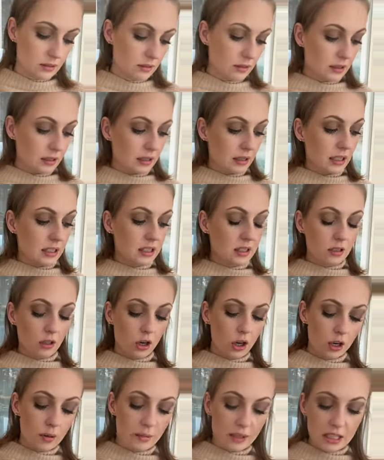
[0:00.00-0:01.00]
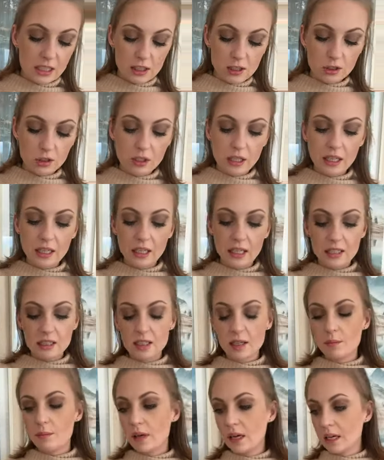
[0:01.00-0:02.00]
This hermit is looking
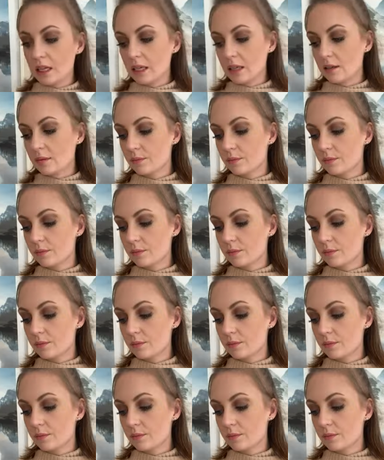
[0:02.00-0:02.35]
into money.